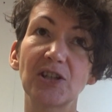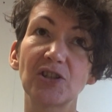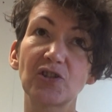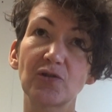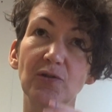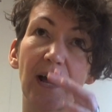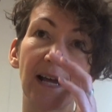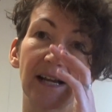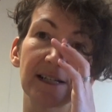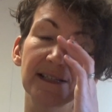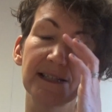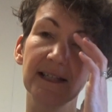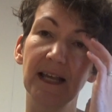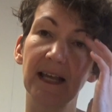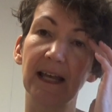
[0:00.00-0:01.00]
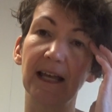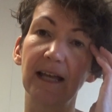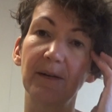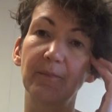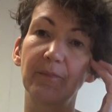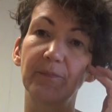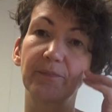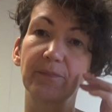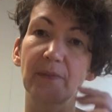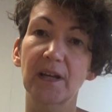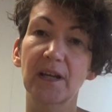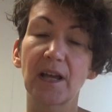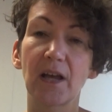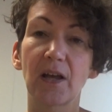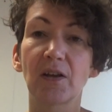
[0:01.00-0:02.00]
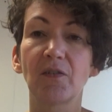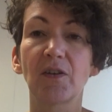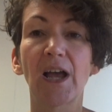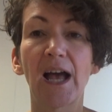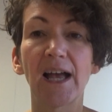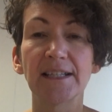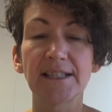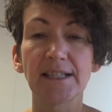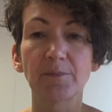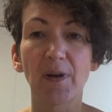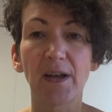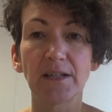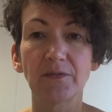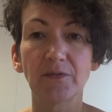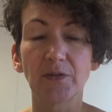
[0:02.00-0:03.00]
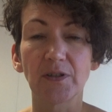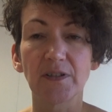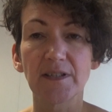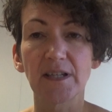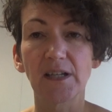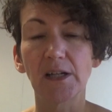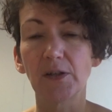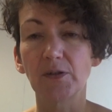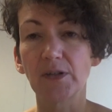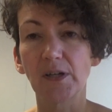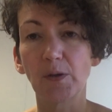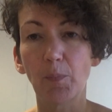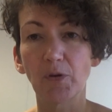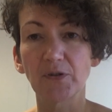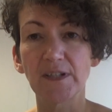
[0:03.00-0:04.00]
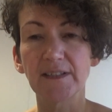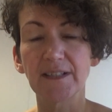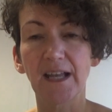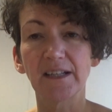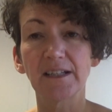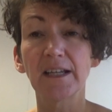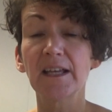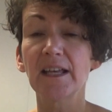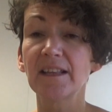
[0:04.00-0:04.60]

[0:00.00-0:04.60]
tracks, a guided mindfulness, including a body scan.